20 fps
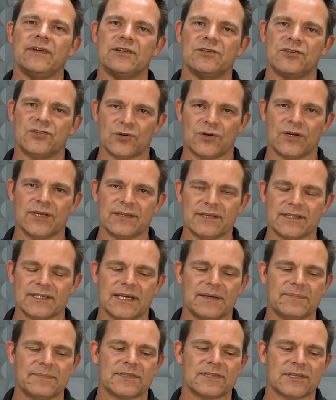enjoyed this
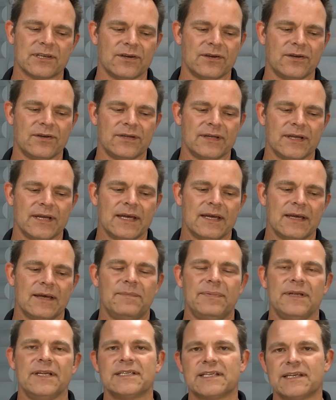episode,
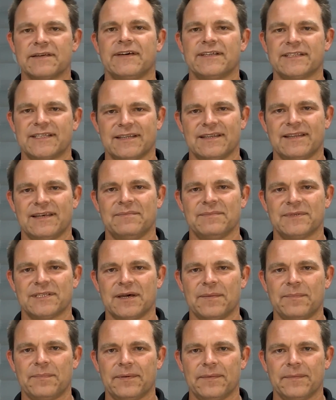please give us a thumbs
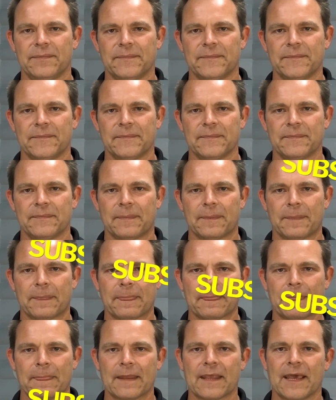up
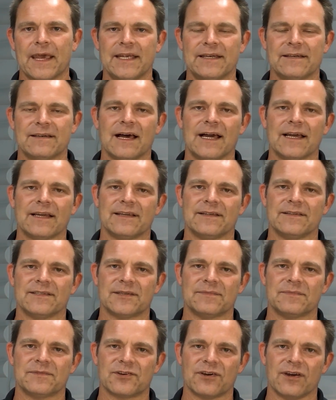and like and
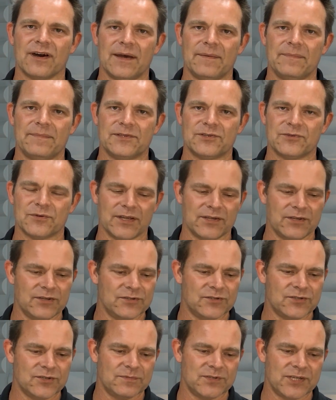subscribe to our
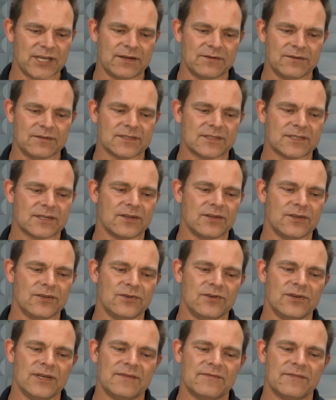YouTube channel so
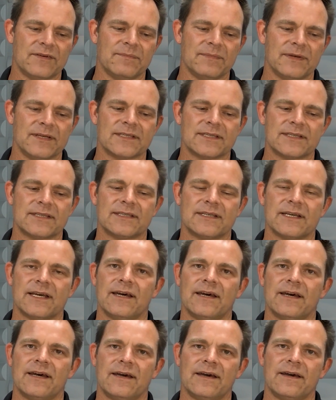you never miss
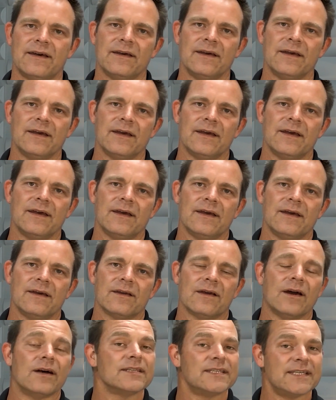
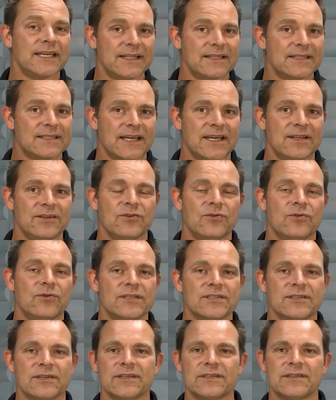content and you're
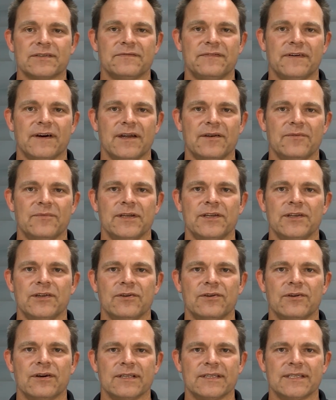always notified when
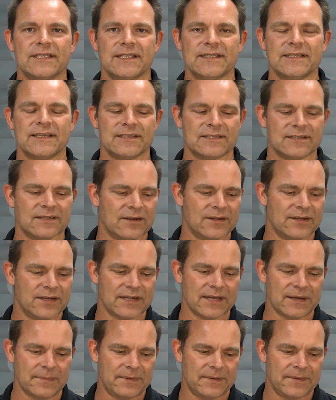new content is loaded
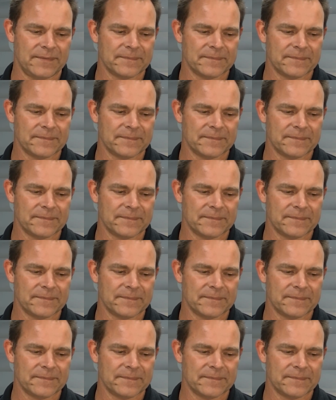up.